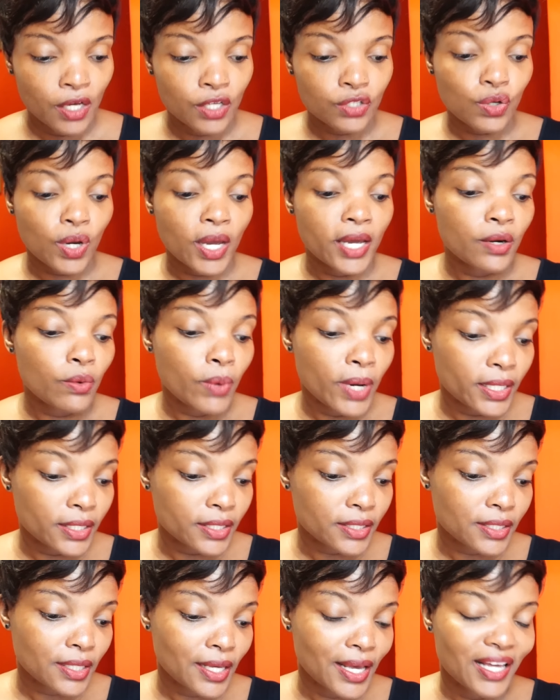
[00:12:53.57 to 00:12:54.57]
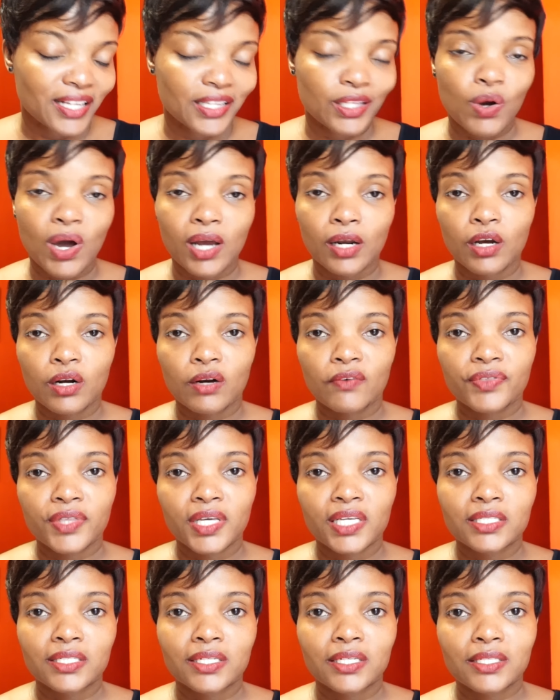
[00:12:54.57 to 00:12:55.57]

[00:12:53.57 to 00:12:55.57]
So anyways, there were a lot of things